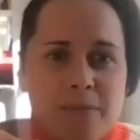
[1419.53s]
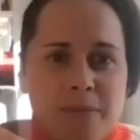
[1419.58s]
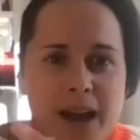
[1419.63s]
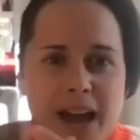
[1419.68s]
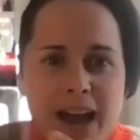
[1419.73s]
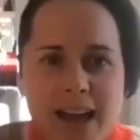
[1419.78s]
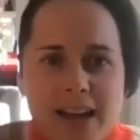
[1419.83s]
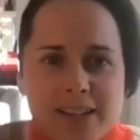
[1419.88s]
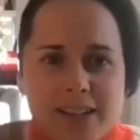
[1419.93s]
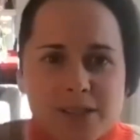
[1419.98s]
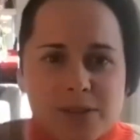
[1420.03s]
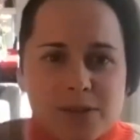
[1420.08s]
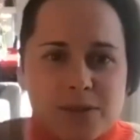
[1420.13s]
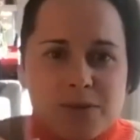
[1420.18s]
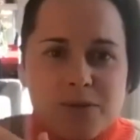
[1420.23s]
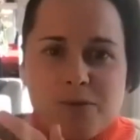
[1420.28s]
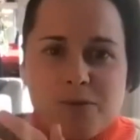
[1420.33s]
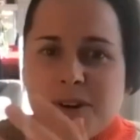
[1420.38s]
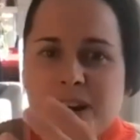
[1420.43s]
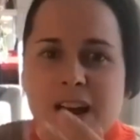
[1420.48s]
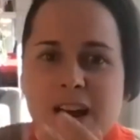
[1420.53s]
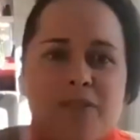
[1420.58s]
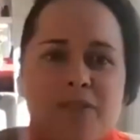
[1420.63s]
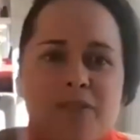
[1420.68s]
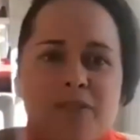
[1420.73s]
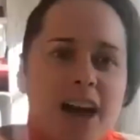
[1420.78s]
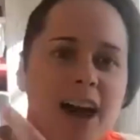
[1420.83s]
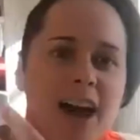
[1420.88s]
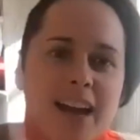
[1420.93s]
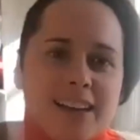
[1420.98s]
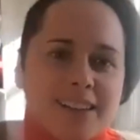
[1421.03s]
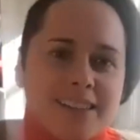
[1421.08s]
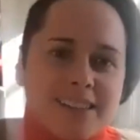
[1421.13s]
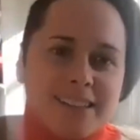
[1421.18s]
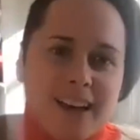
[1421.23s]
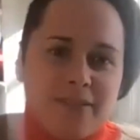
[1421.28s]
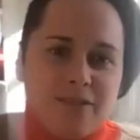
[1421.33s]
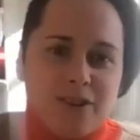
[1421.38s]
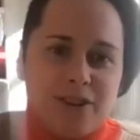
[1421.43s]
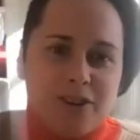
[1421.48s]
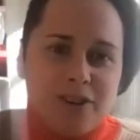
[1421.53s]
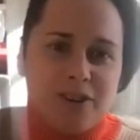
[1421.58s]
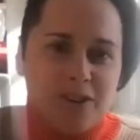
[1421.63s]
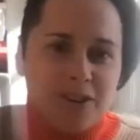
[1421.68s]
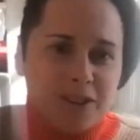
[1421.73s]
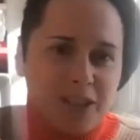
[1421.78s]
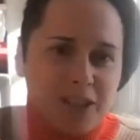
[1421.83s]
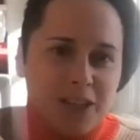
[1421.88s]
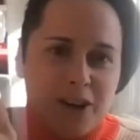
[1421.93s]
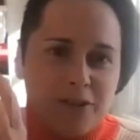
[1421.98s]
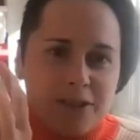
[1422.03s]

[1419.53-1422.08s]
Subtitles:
pass whatever the highest level,